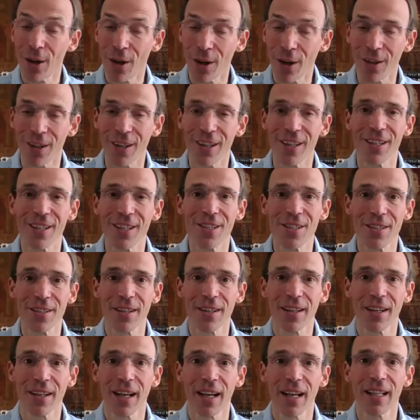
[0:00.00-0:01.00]
colleagues,
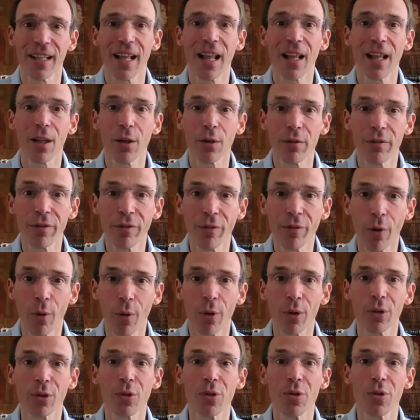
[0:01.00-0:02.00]
and I look
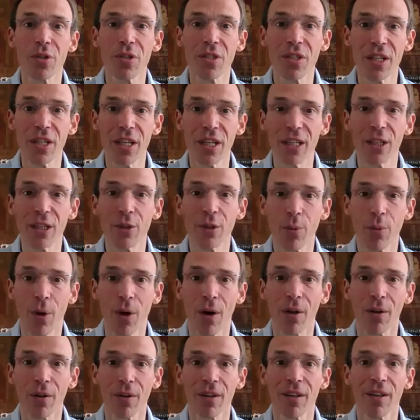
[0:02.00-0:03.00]
forward to seeing you
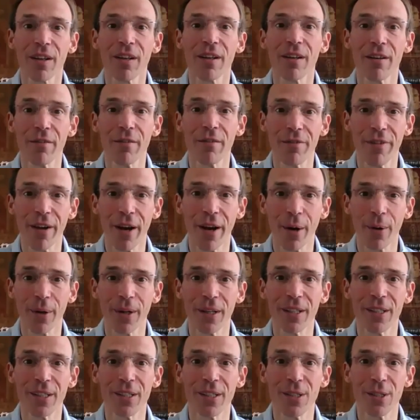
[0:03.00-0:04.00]
all
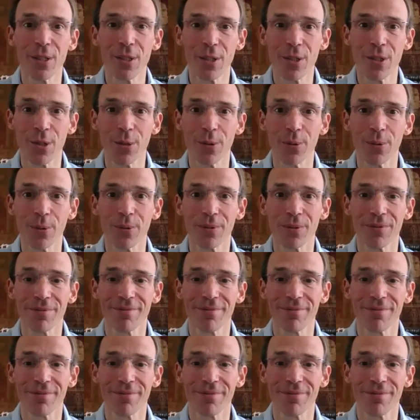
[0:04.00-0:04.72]
very soon.